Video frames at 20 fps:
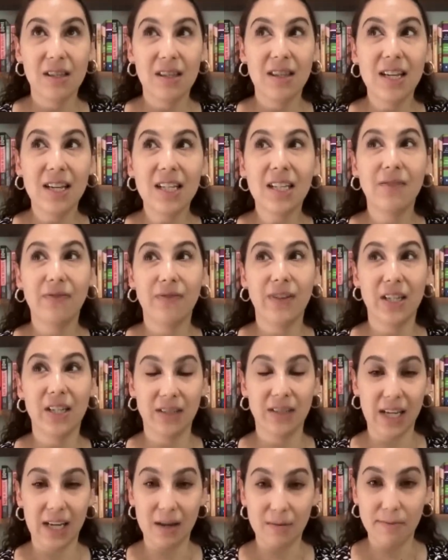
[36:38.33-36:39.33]
This
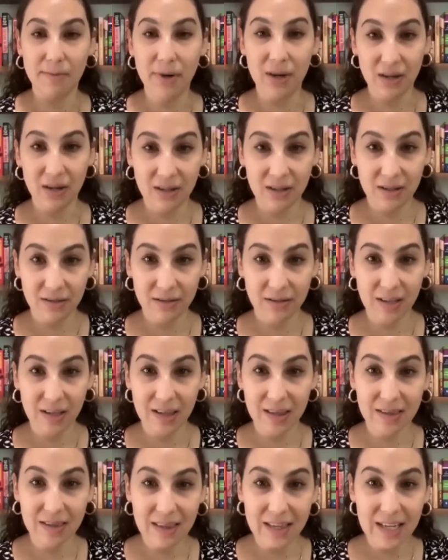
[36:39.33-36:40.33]
feels like a book.
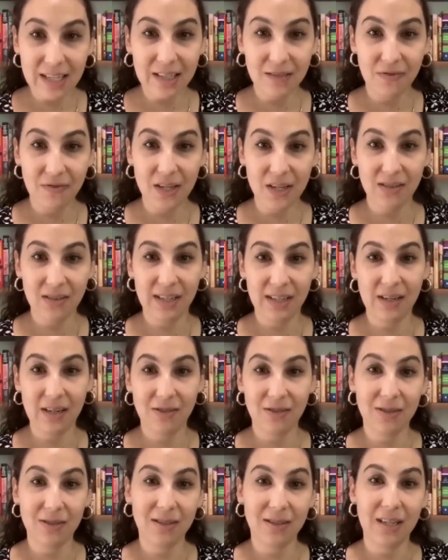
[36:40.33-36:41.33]
Like this feels
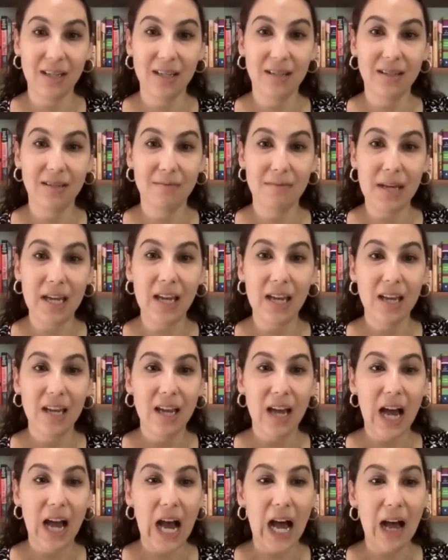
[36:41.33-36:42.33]
interesting to me
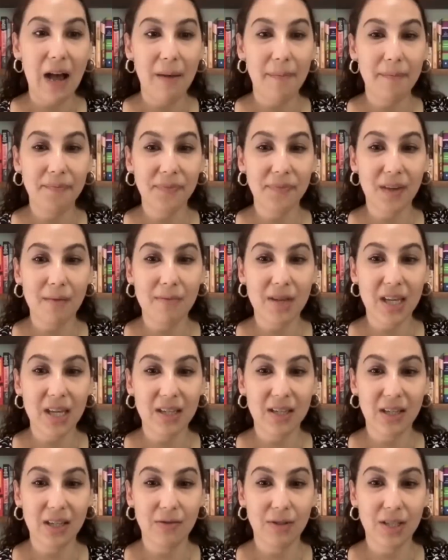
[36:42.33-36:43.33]
um, yeah.
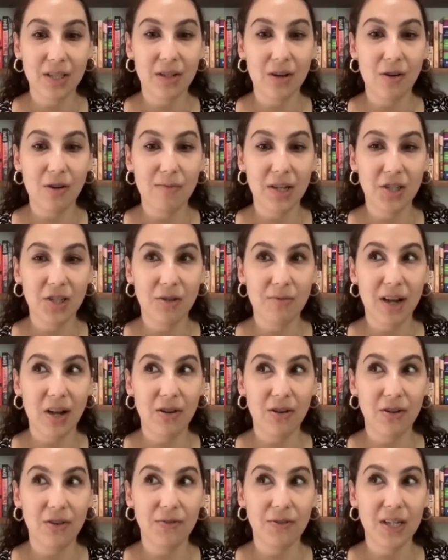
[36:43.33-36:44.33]
because so much
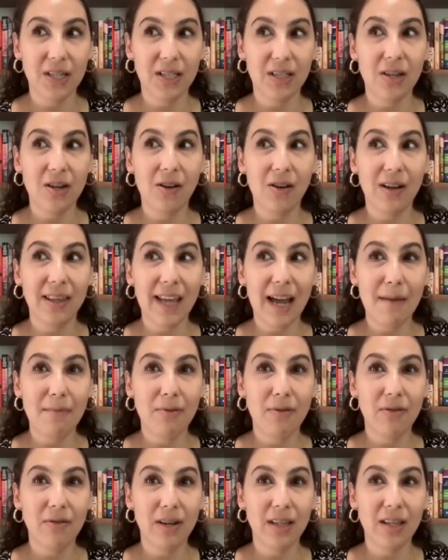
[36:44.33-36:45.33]
about Greece, you know, at that
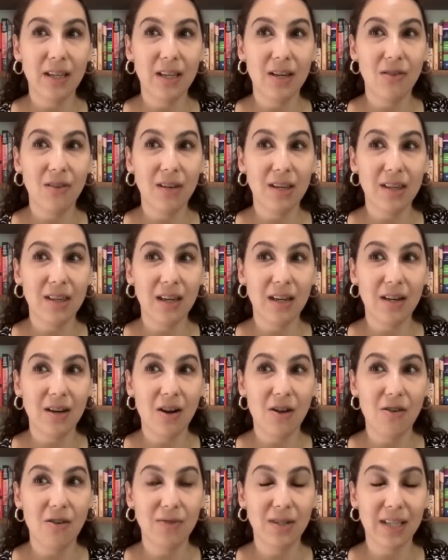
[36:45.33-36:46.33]
point, the only thing
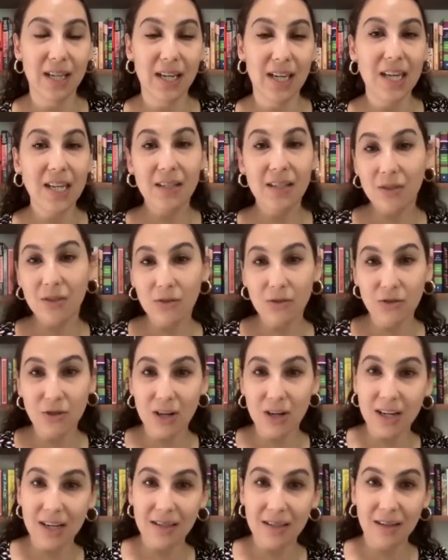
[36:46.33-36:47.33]
known was like, he sold
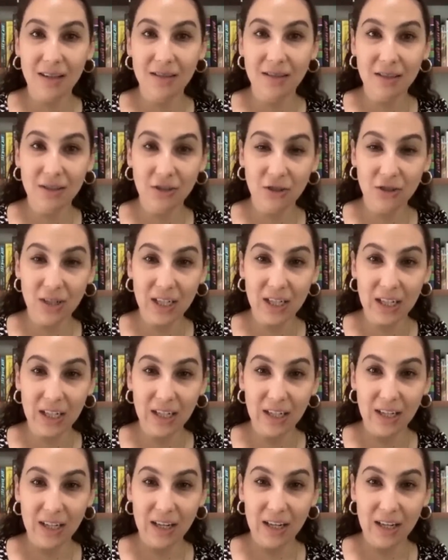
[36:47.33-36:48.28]
trinkets on the street.